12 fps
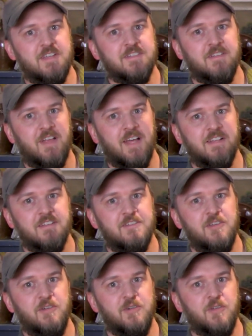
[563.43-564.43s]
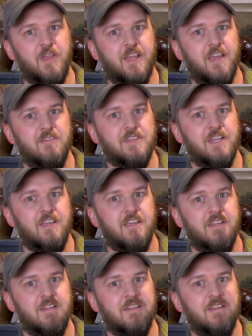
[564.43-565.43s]
a lot too, like having the
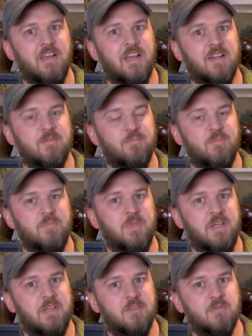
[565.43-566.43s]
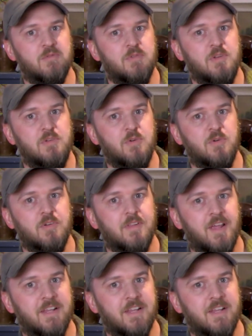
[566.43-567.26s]
kid kind of peek through the door like